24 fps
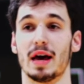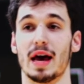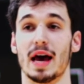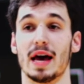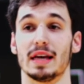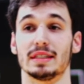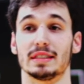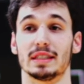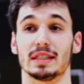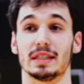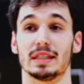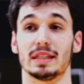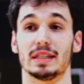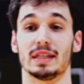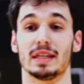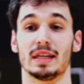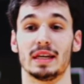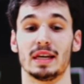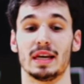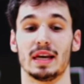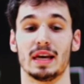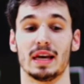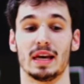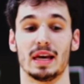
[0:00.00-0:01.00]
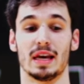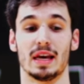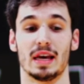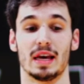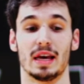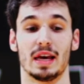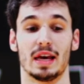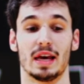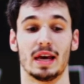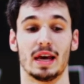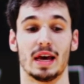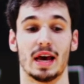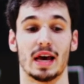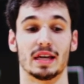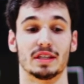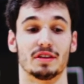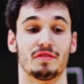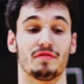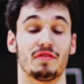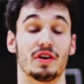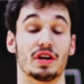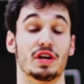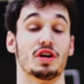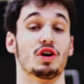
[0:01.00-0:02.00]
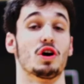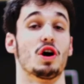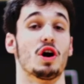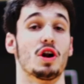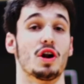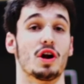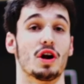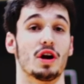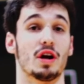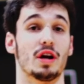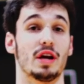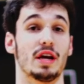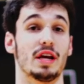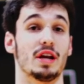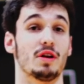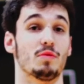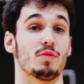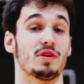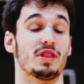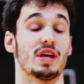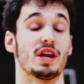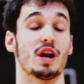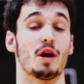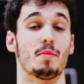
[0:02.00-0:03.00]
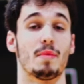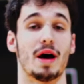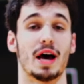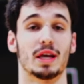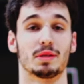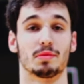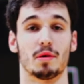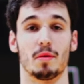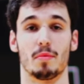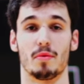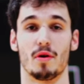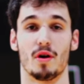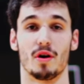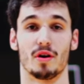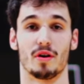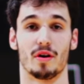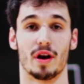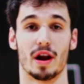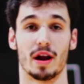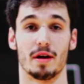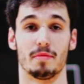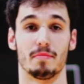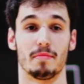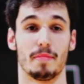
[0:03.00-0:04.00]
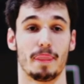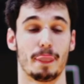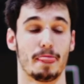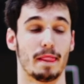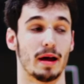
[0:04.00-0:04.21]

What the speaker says: As a figure within our basketball program,